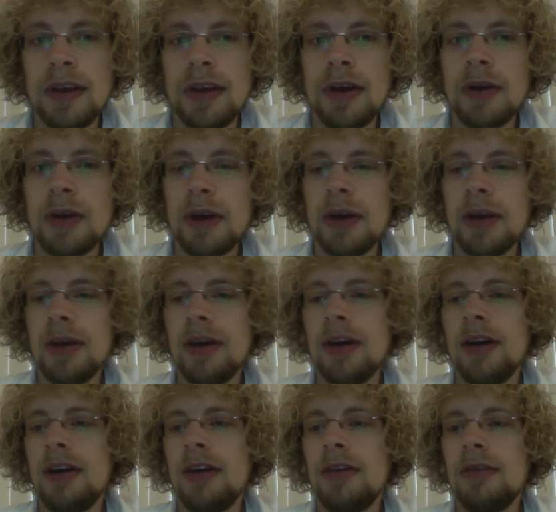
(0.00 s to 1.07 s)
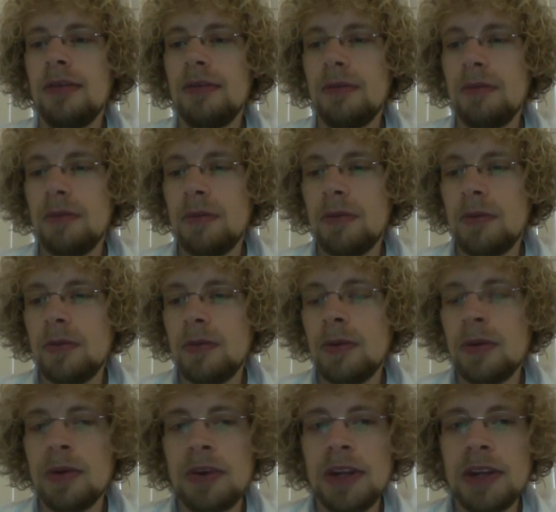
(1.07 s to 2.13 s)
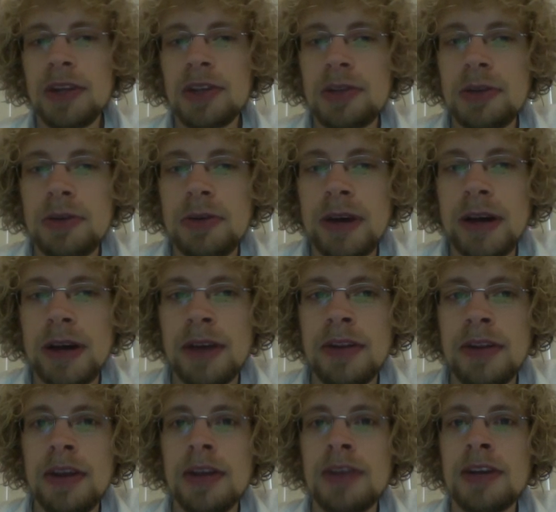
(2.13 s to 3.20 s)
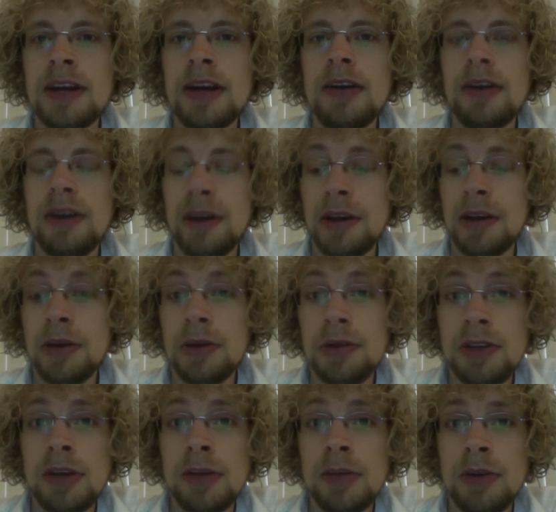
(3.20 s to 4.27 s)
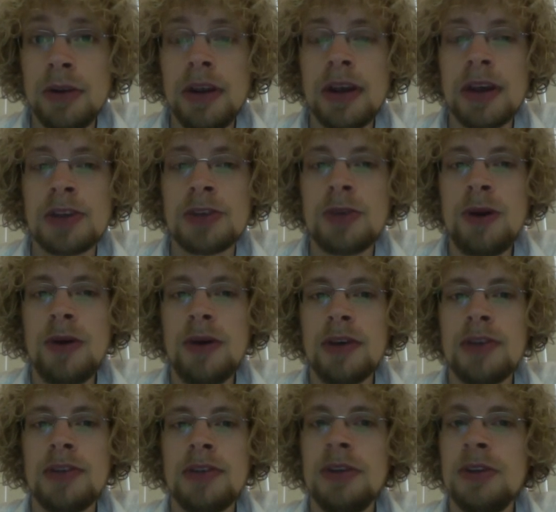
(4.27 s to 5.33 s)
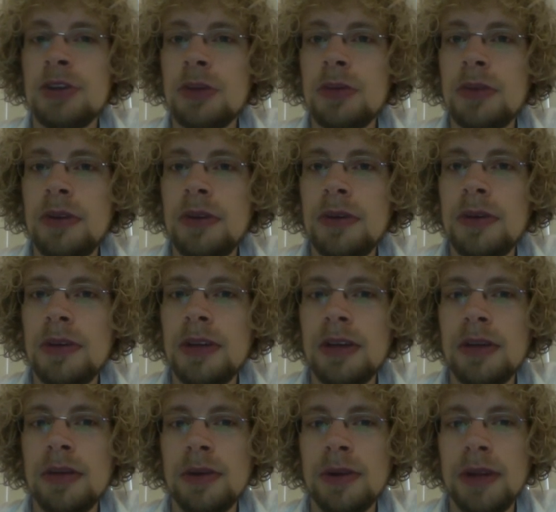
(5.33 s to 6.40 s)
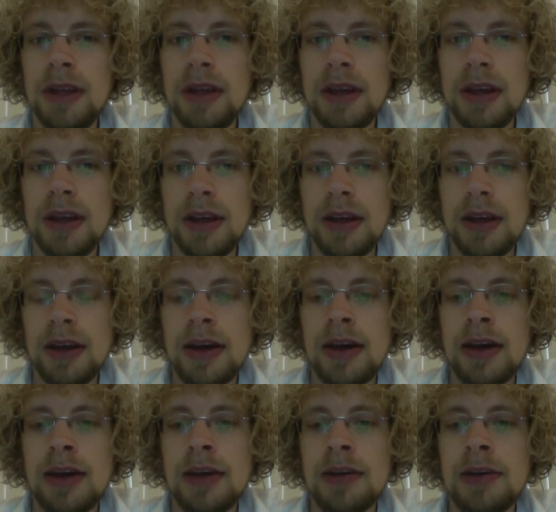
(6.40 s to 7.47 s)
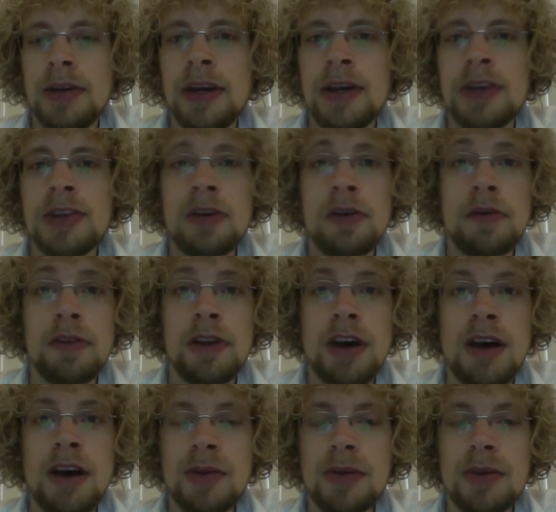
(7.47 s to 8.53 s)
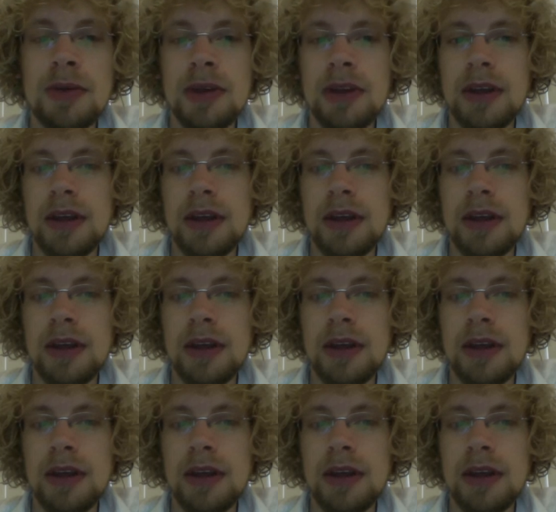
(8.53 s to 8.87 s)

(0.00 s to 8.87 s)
Okay. Well, greetings to the entire Unity community as well as the German Unity community. You guys are phenomenal.